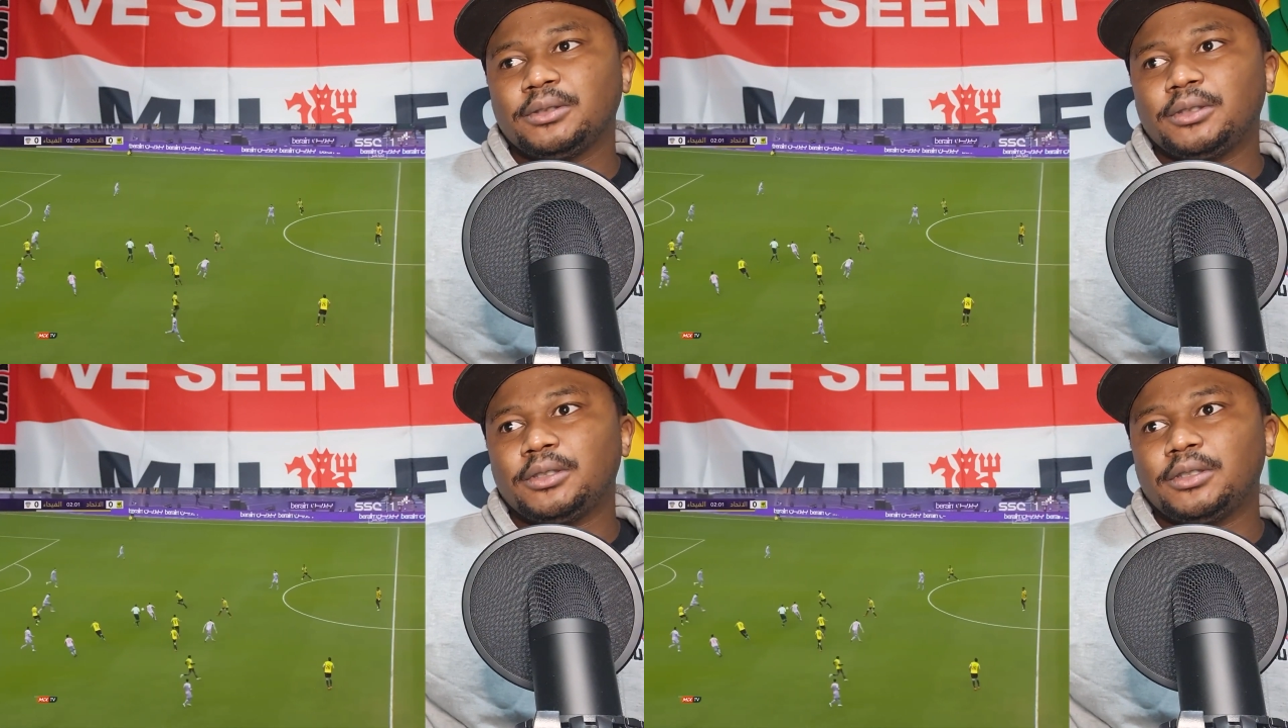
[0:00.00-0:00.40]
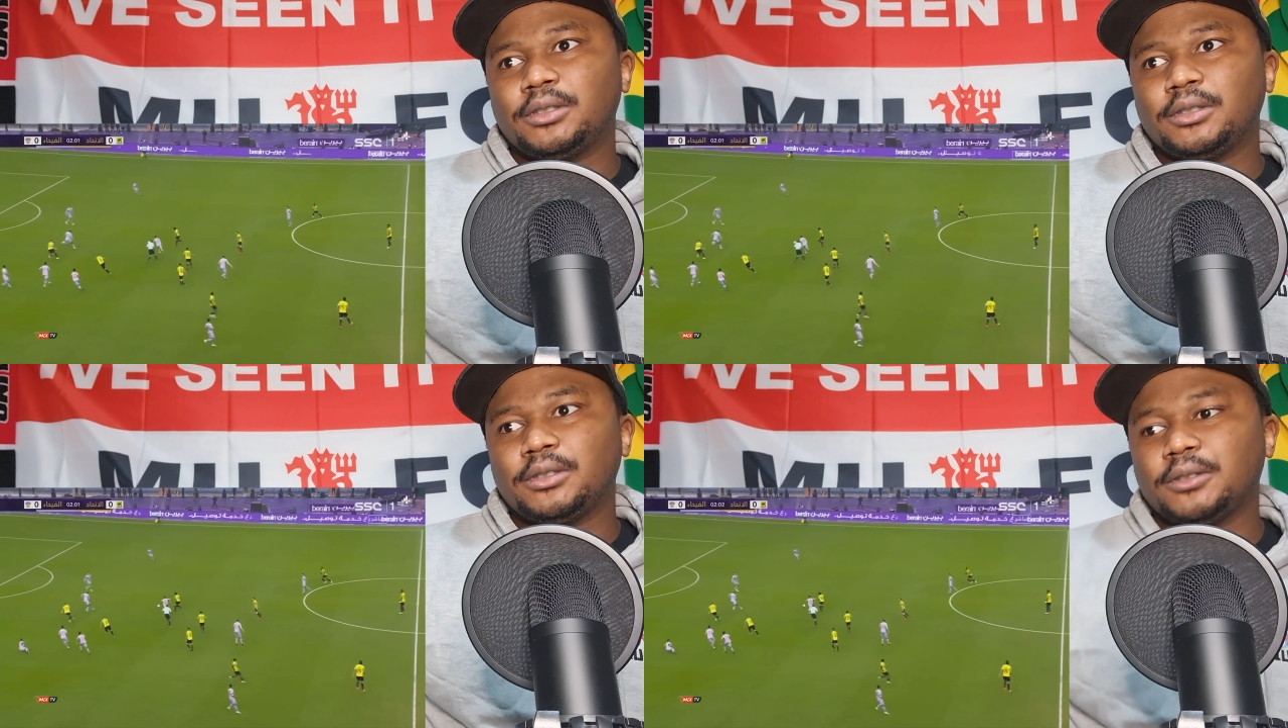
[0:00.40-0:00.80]
Oh.
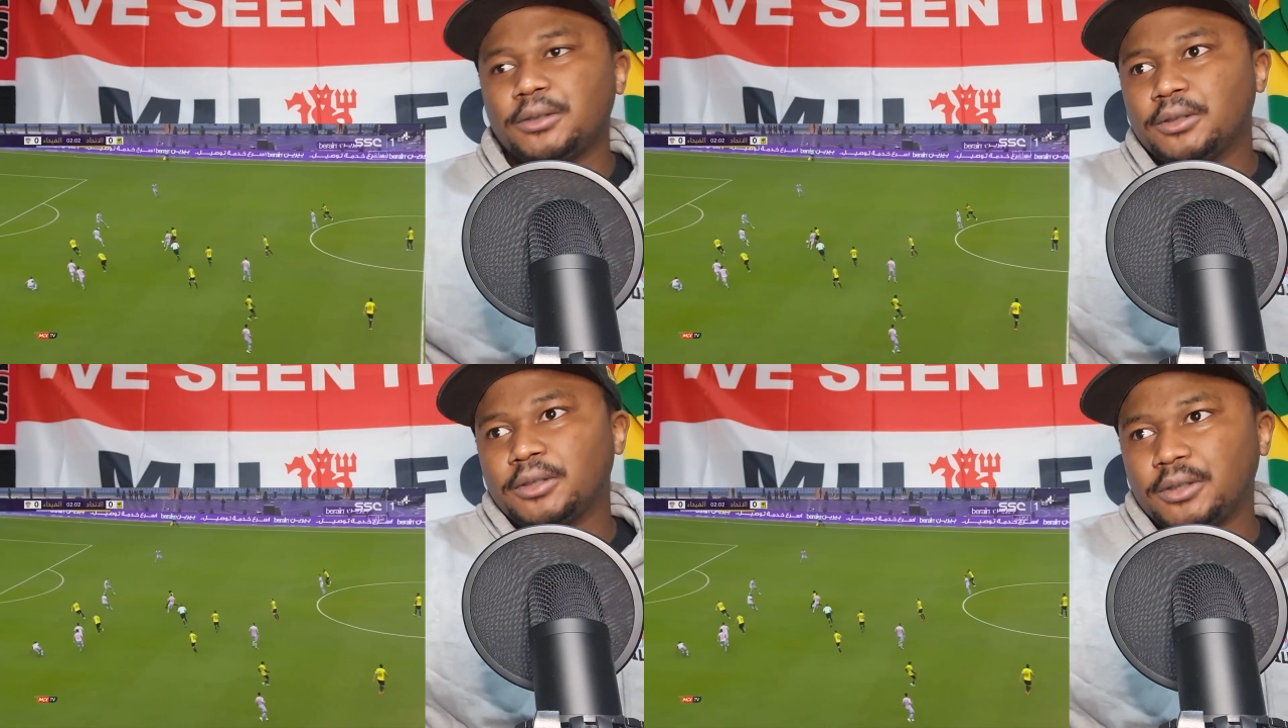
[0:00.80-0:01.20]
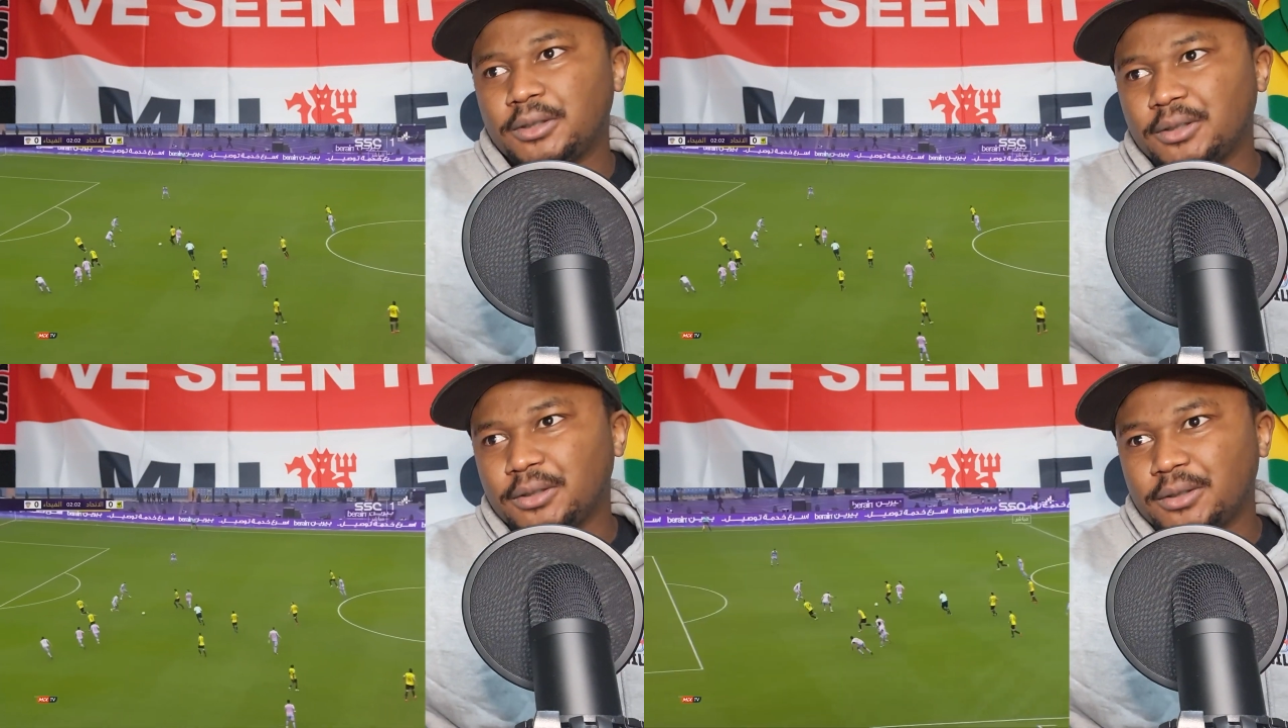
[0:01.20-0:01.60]
Oh.
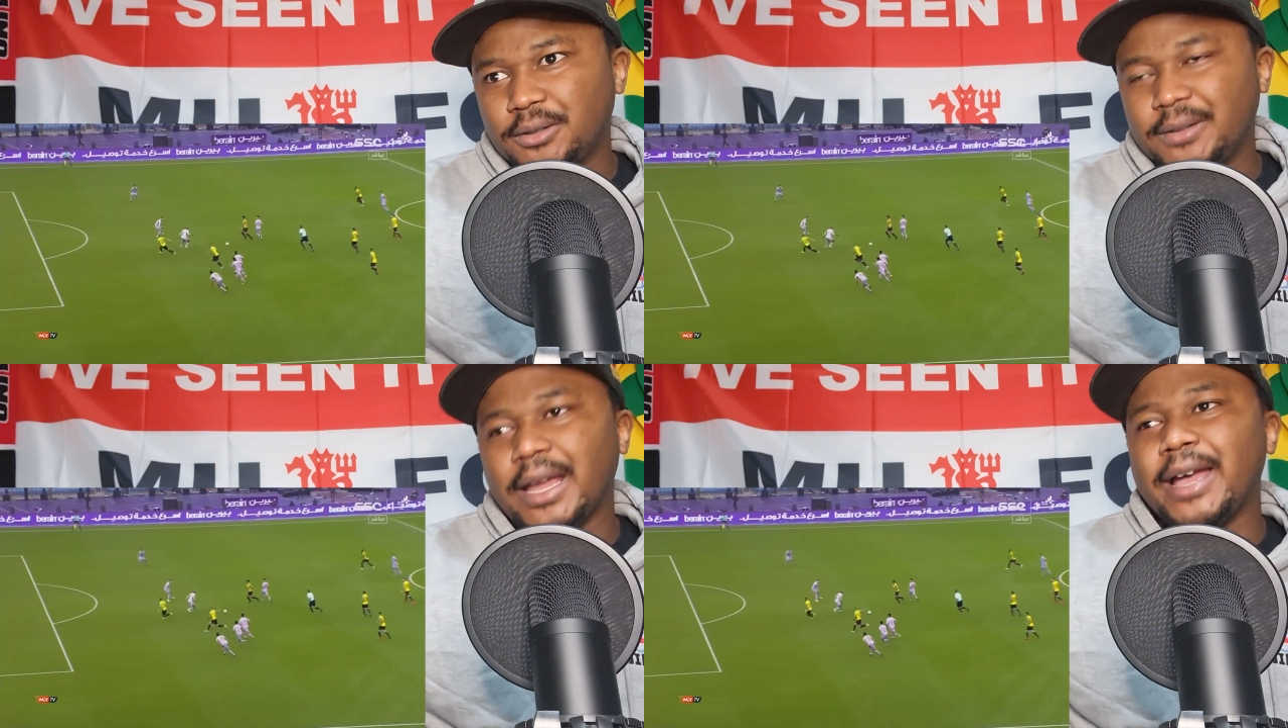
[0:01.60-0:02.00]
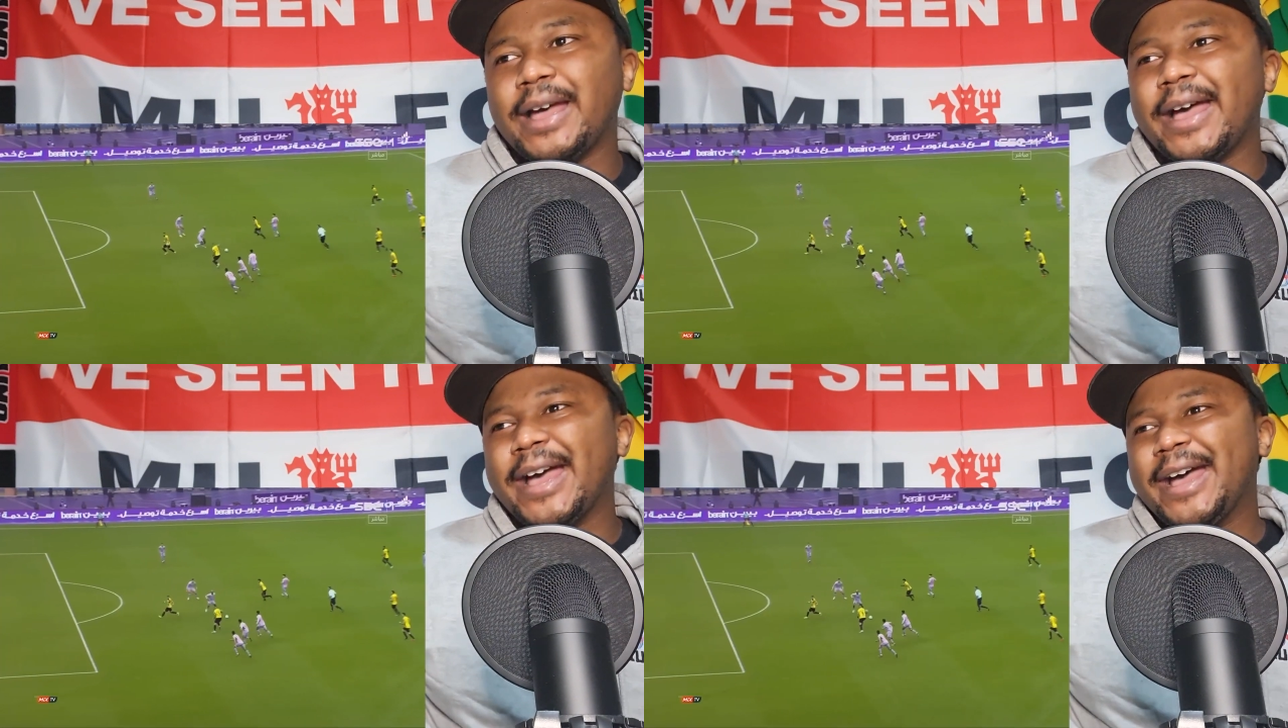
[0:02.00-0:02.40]

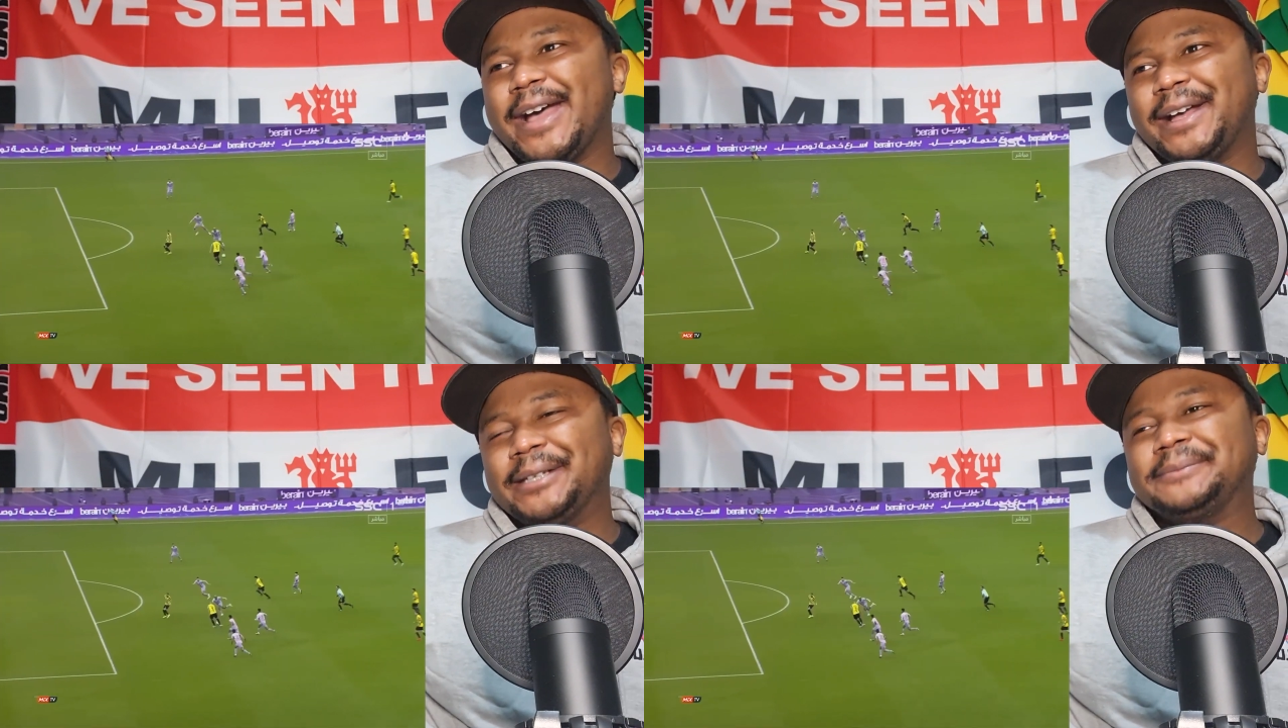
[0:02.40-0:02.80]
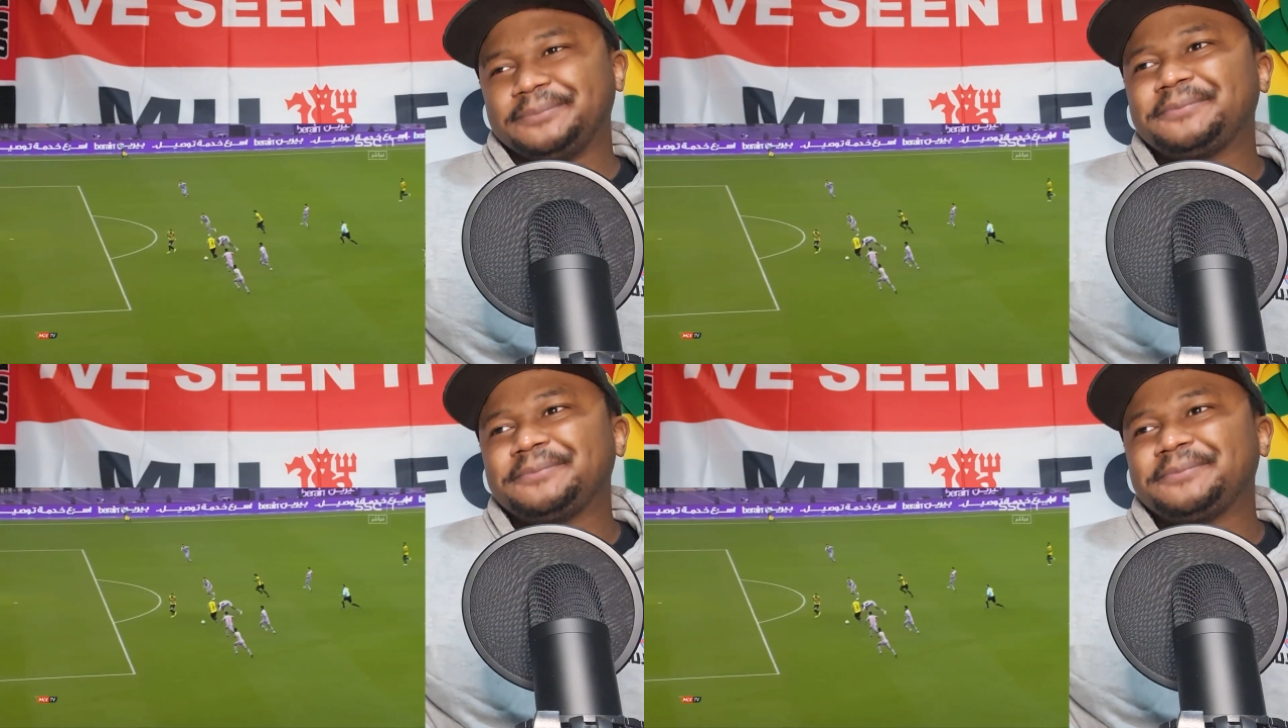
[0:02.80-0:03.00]
Yeah.